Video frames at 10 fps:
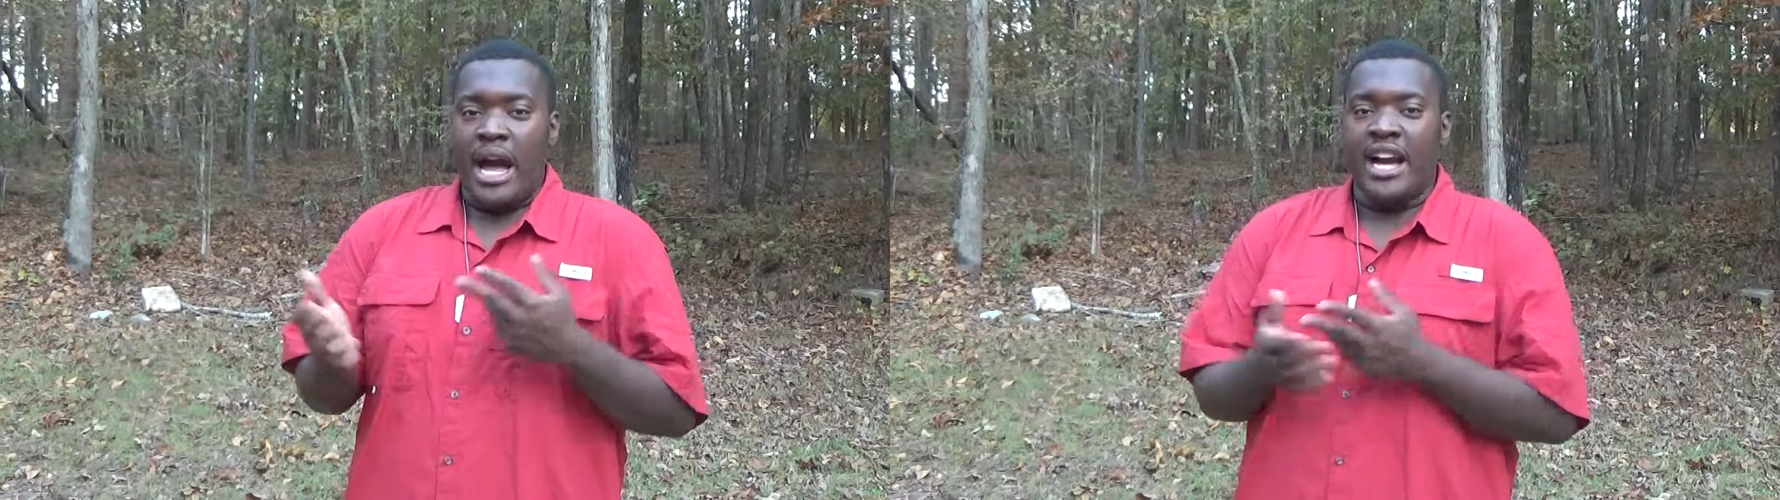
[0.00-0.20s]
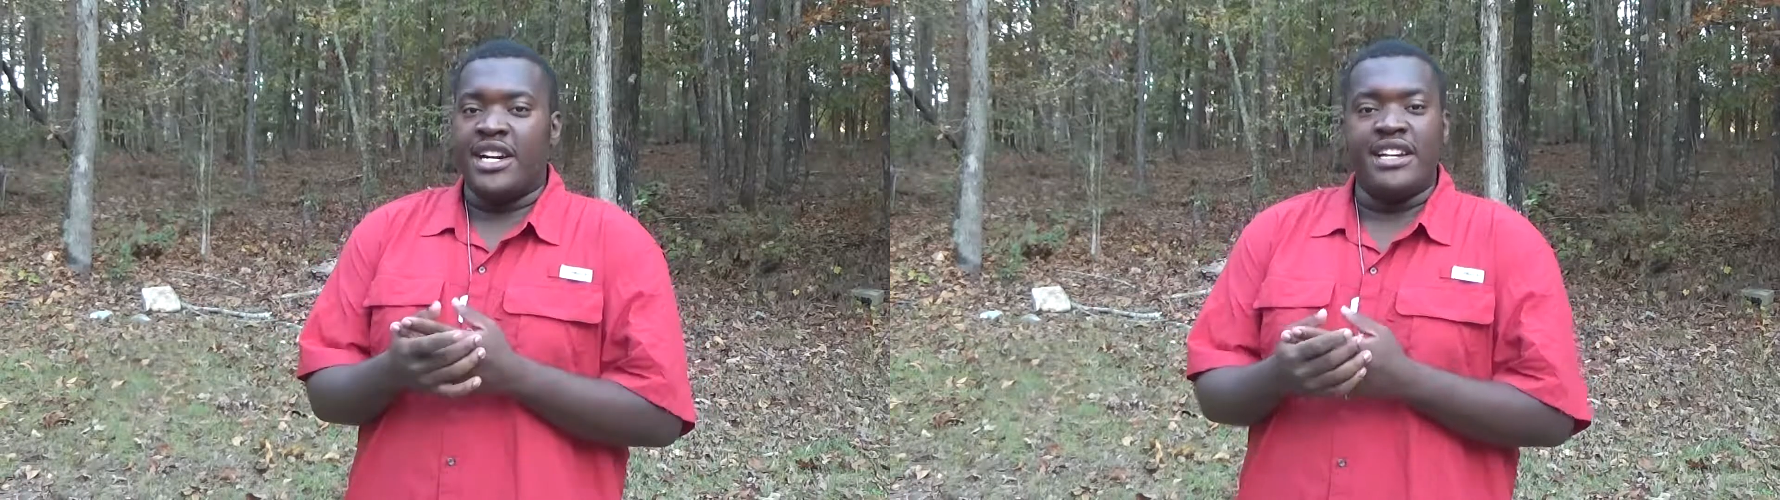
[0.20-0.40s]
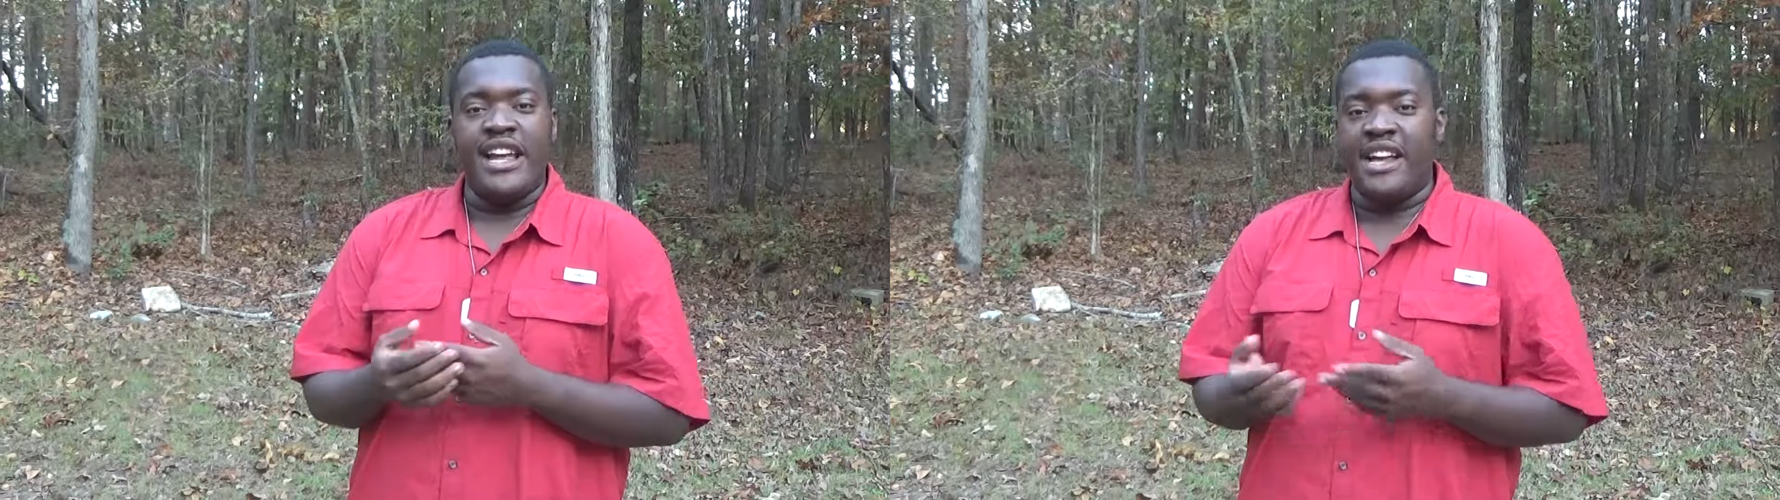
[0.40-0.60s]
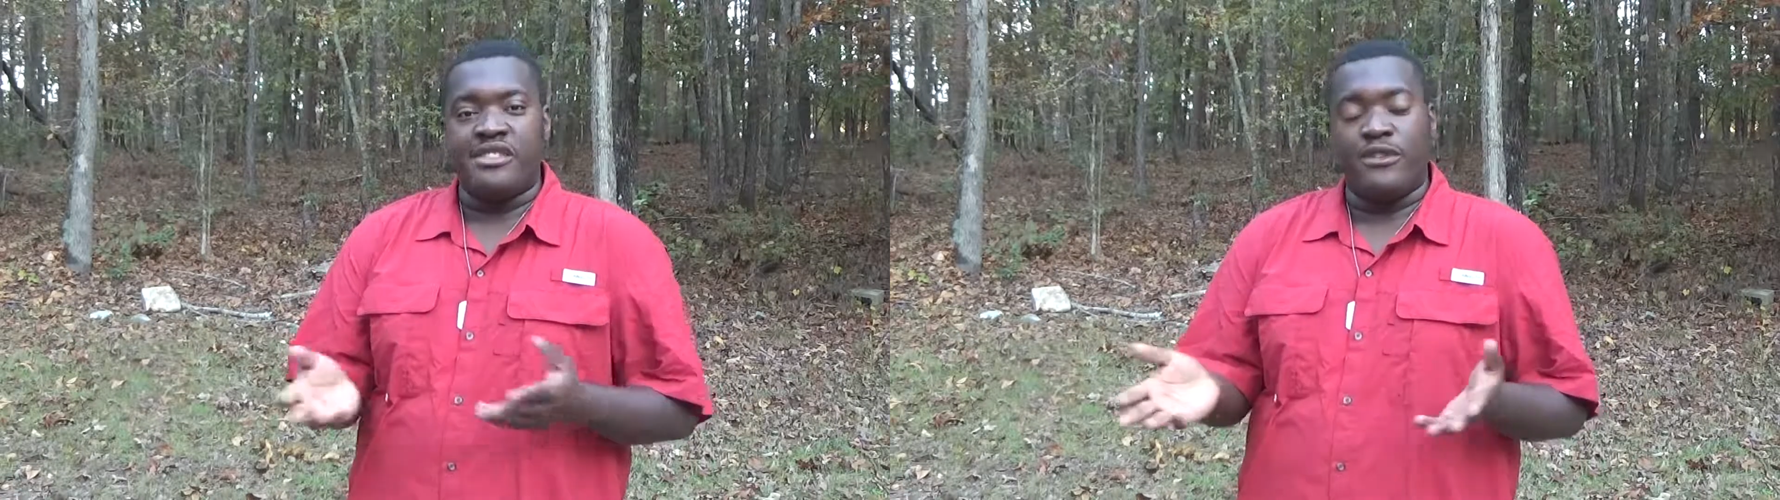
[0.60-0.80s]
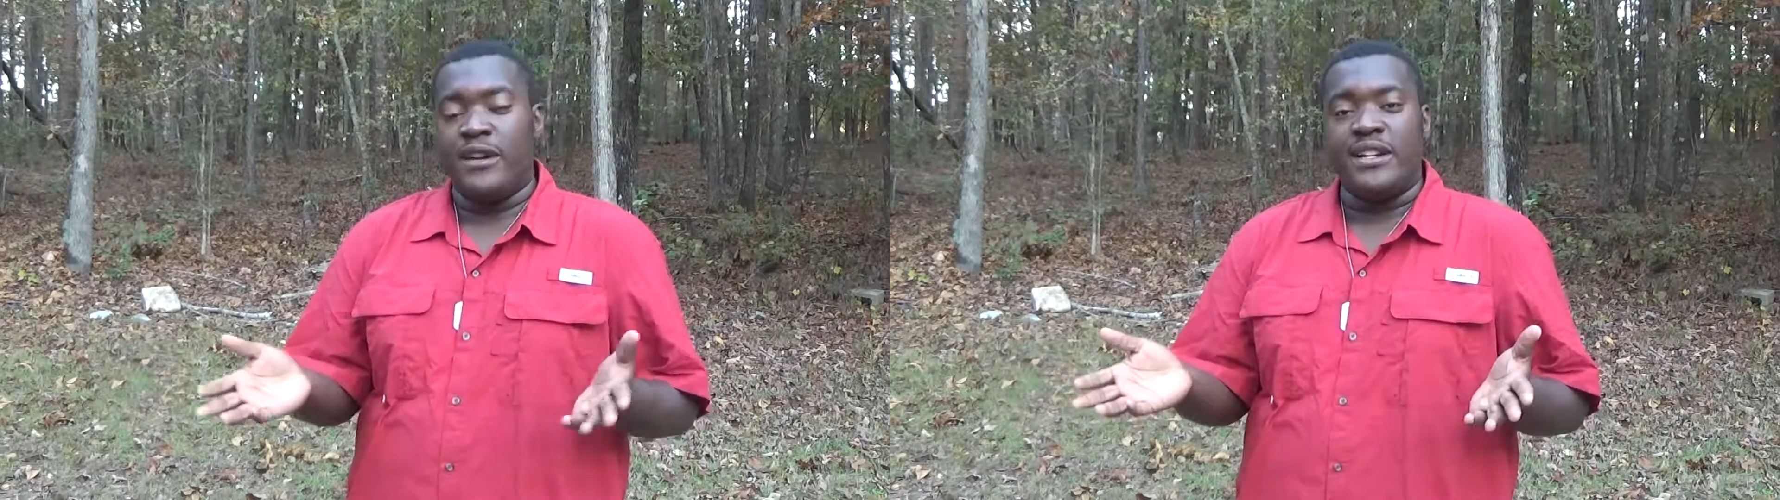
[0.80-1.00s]
I couldn't
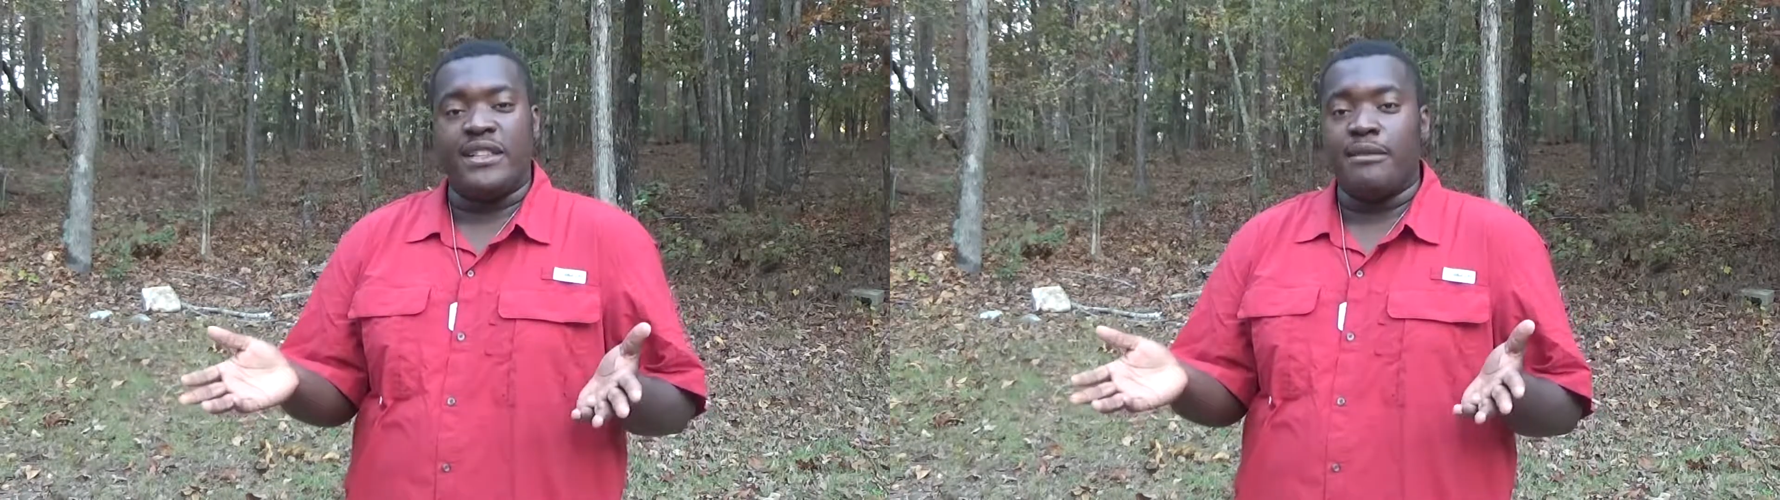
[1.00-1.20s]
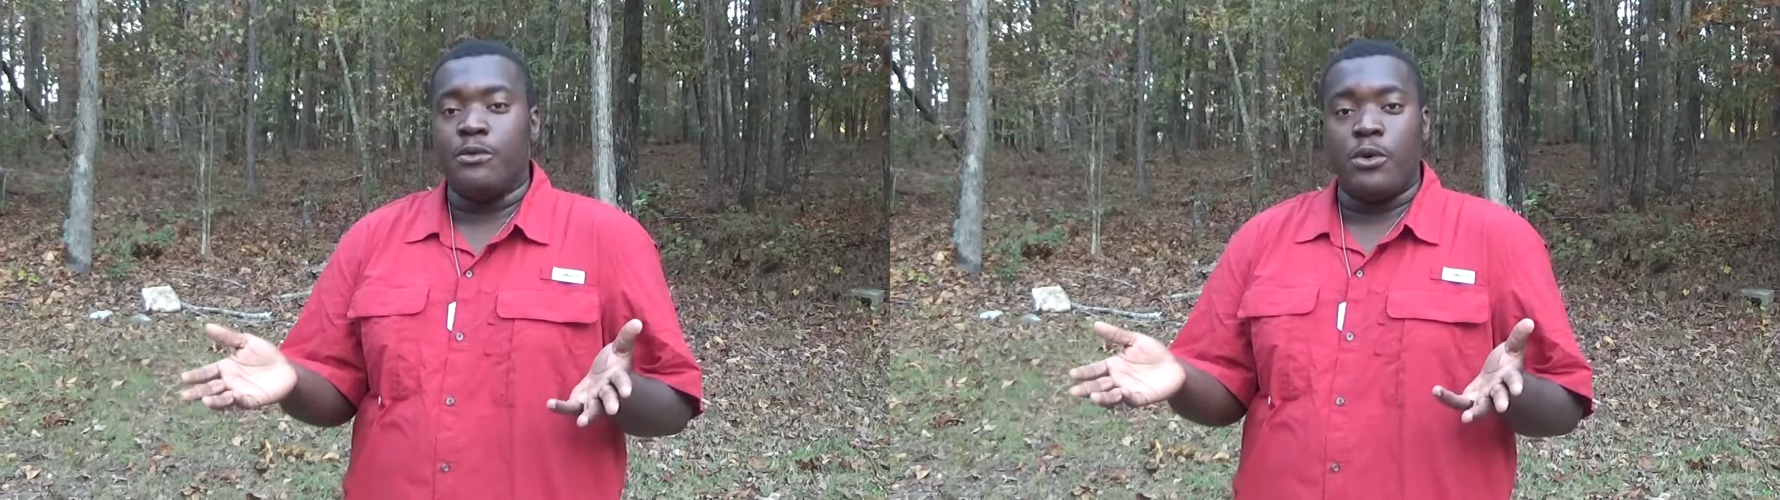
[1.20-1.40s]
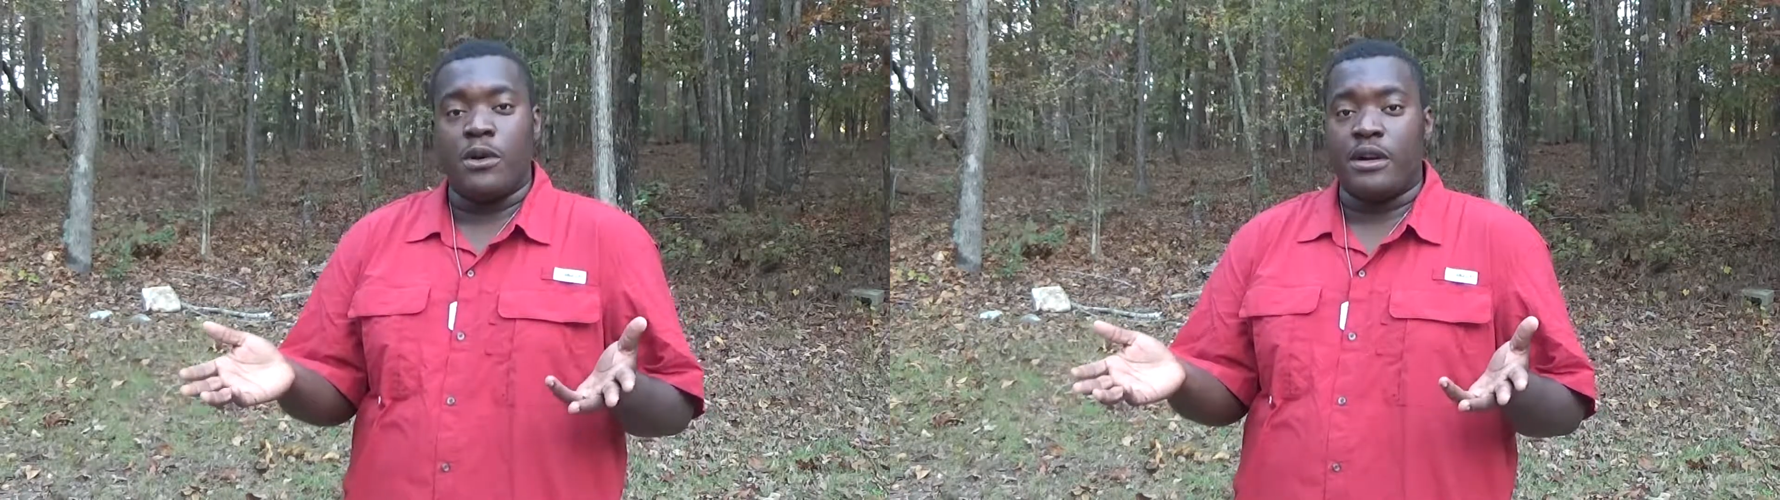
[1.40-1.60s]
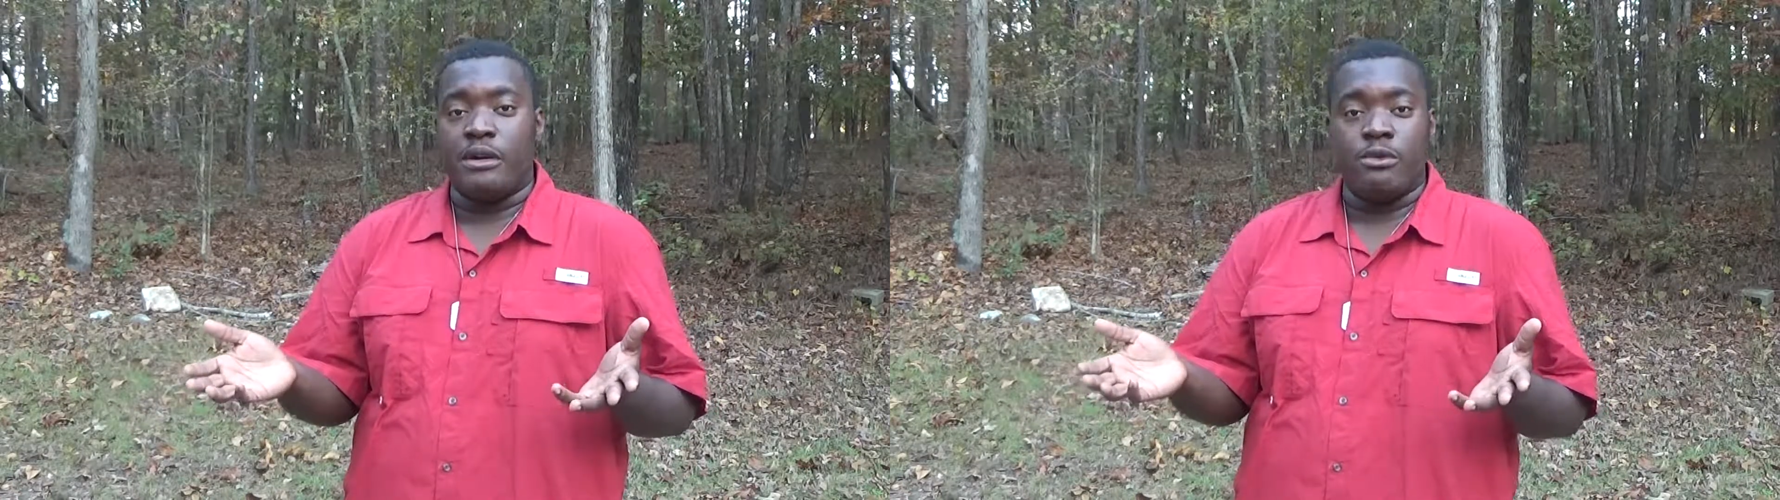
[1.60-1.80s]
ask for anything more.